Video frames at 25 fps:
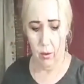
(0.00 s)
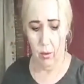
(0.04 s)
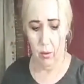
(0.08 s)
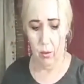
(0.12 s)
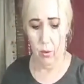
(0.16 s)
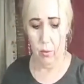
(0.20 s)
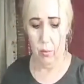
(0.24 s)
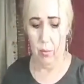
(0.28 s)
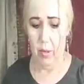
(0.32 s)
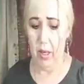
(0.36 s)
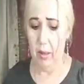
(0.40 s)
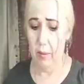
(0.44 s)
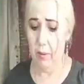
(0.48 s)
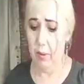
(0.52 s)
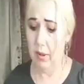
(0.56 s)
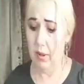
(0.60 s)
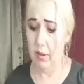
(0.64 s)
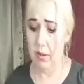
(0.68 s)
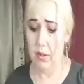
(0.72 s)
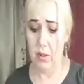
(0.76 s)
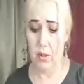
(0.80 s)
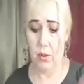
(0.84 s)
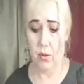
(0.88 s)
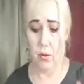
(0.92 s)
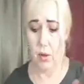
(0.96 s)
or
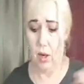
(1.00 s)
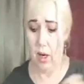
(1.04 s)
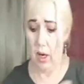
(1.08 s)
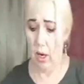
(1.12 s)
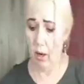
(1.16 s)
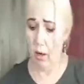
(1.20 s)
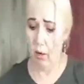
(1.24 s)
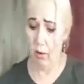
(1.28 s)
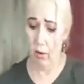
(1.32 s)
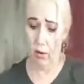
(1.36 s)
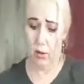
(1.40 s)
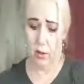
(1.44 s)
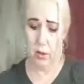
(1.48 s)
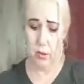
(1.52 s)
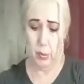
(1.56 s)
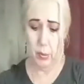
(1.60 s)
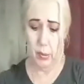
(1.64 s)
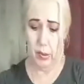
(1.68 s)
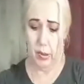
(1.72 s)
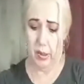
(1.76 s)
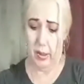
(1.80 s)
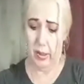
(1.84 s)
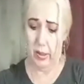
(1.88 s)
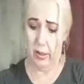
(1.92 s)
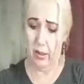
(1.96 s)
maybe 2 hours,
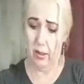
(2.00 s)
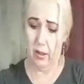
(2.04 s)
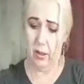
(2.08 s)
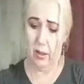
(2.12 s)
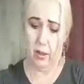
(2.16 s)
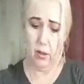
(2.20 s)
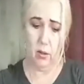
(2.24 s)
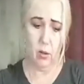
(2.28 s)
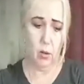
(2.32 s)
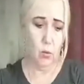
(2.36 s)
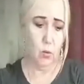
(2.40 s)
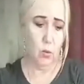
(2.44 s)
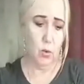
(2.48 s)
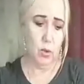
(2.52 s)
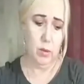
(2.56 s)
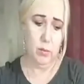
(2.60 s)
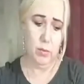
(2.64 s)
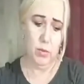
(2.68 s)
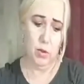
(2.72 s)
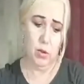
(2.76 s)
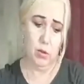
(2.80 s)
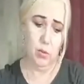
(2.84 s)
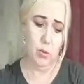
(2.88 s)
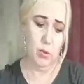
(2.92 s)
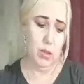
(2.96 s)
but you don't want them
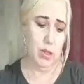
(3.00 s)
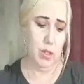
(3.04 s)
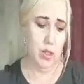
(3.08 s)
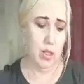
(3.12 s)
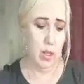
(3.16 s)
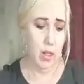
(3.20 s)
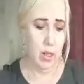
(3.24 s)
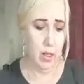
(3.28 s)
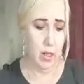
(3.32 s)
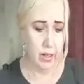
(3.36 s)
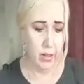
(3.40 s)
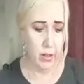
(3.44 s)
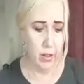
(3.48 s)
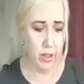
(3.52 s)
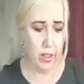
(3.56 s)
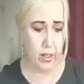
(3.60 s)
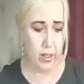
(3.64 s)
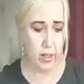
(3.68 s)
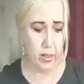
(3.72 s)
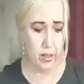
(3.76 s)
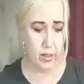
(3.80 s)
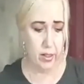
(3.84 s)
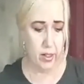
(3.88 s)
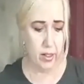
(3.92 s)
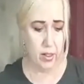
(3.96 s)
to be
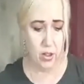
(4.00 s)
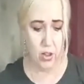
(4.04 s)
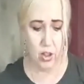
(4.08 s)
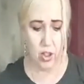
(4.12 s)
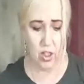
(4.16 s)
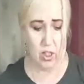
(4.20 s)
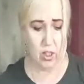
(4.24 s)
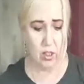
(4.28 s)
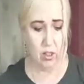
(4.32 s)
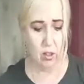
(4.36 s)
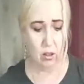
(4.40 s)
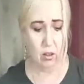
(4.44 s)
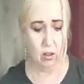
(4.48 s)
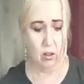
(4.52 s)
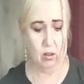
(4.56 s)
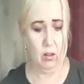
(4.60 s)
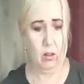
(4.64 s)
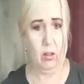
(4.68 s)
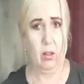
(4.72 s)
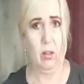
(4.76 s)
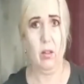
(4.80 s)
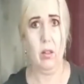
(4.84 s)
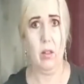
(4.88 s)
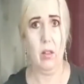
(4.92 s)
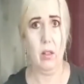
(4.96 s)
dehydrated. They're just not gonna
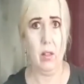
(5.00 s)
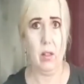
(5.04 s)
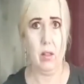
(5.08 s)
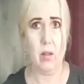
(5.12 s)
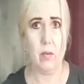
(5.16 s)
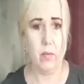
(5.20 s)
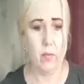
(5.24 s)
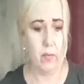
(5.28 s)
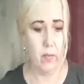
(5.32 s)
look good.